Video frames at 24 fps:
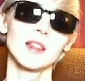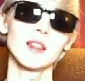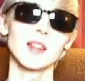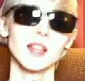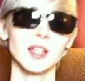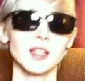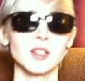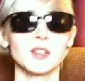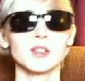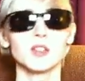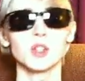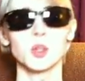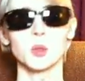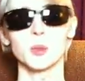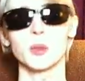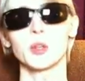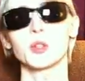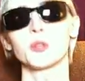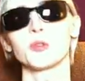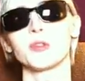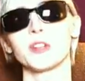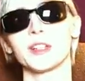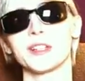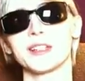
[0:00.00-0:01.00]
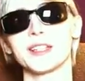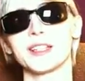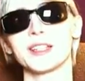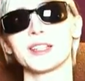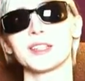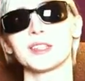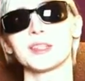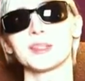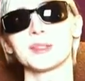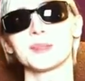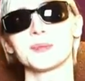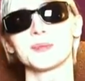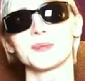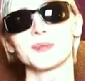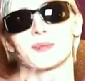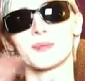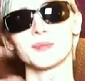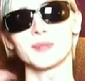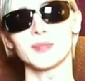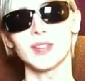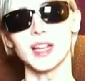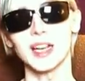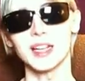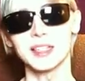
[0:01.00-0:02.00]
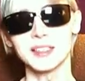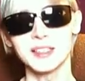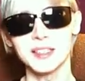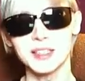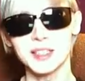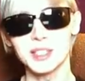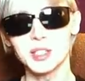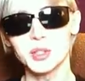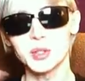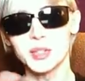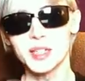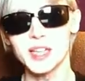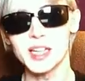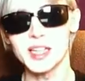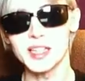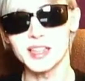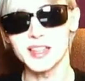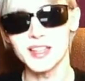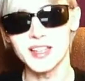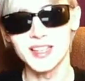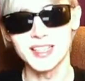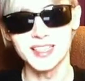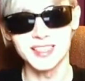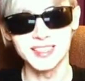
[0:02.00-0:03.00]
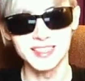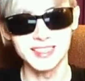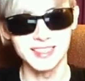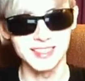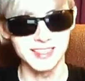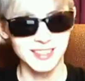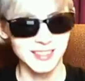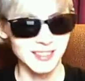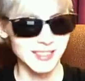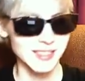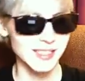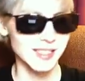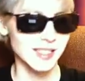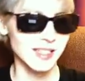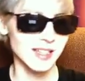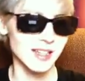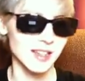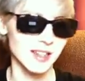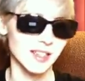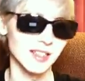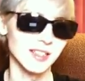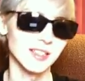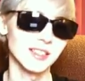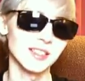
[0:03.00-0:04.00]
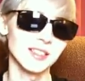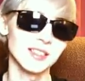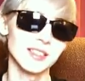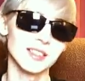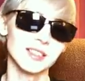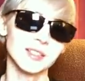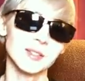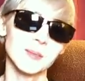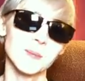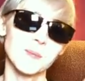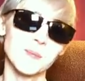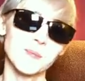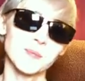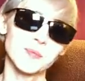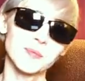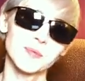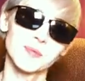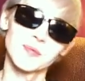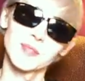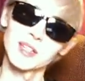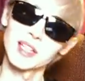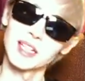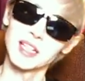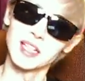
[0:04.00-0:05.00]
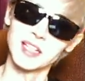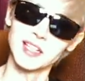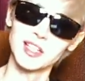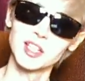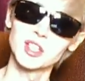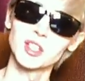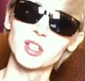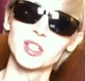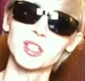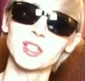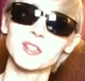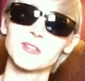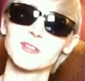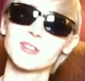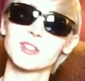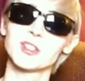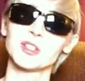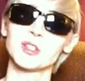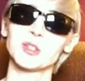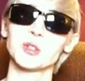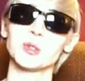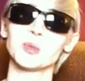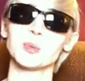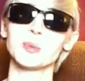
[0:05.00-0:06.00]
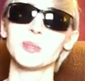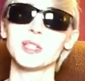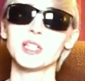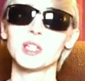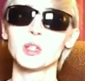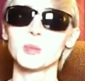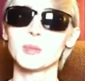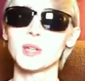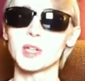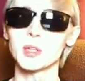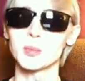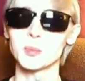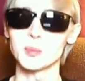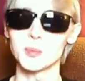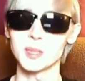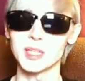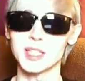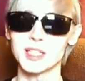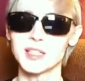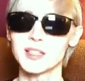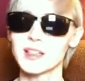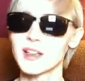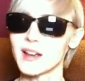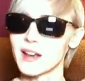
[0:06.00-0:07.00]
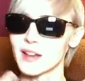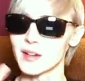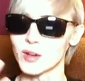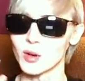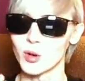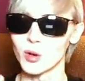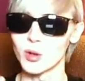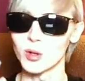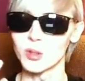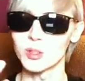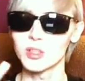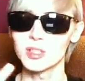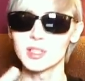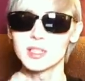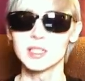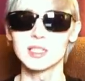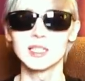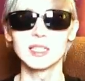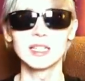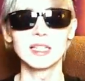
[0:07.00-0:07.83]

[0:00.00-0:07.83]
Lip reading: Thank you so much, Felix. I didn't create this initiative to be about me at all.